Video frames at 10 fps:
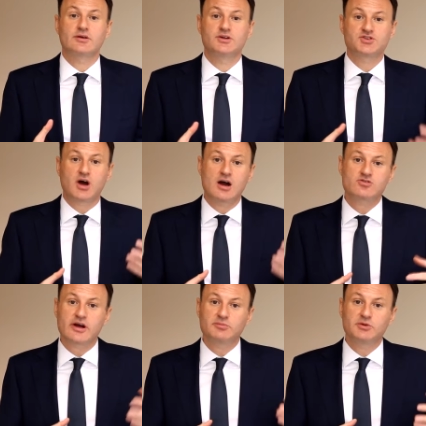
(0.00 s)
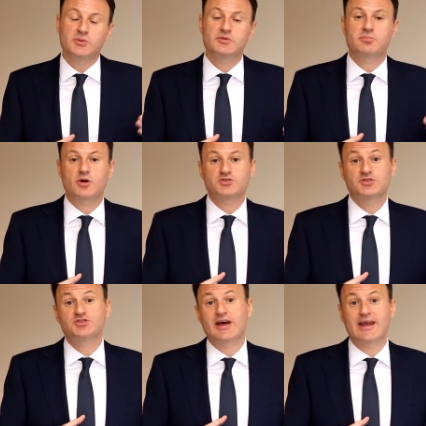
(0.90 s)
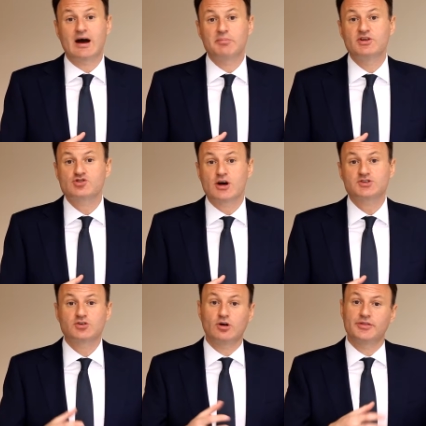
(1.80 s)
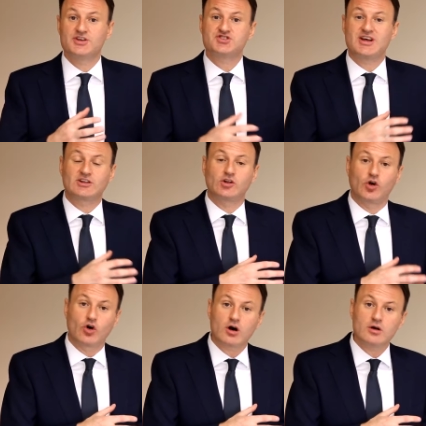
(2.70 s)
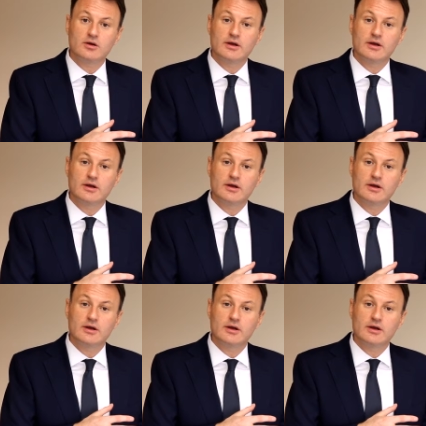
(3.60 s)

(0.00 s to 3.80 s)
It's a contract between the person setting up the trust, called the settlor,